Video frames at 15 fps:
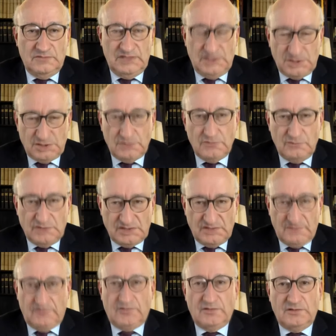issue,
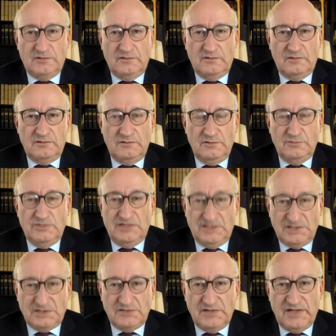which is
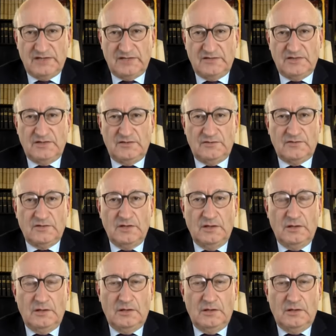humanitarian access,